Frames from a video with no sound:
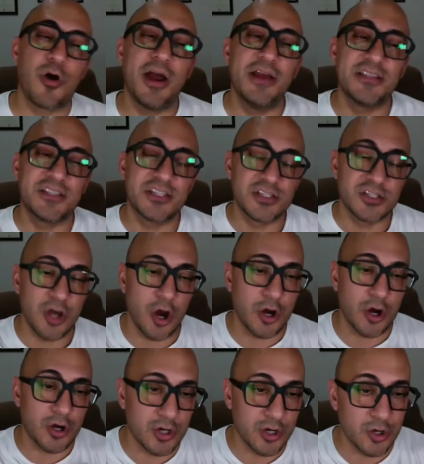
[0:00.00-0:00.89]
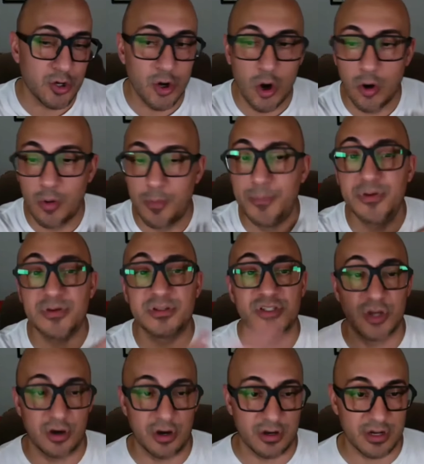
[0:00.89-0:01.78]
prices are going to go
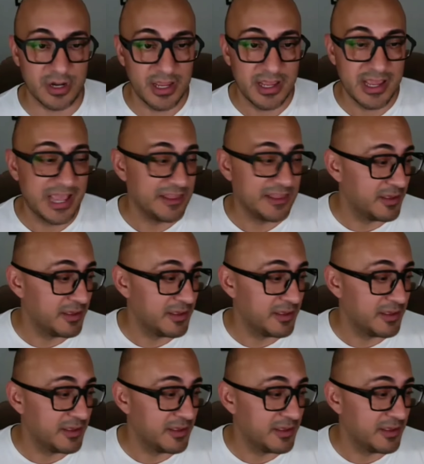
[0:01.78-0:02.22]
berserk.